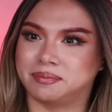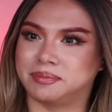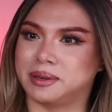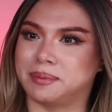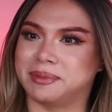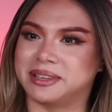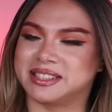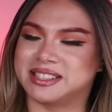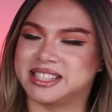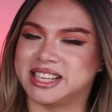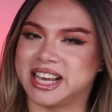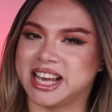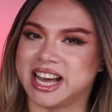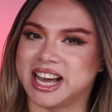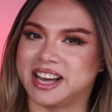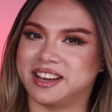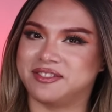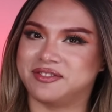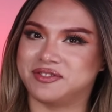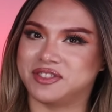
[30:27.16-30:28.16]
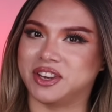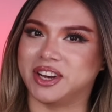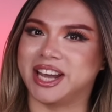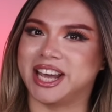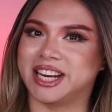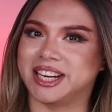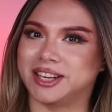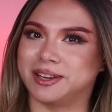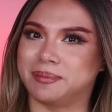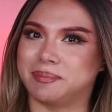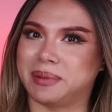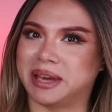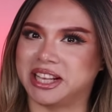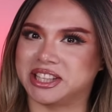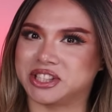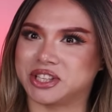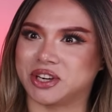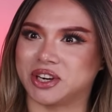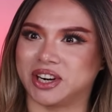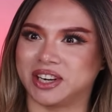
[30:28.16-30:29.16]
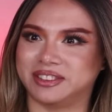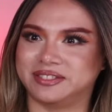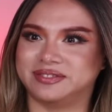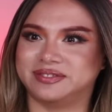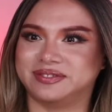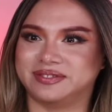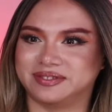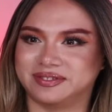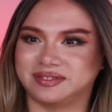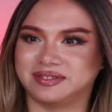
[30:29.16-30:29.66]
But Miss Tia, you're hitting them beats, girl.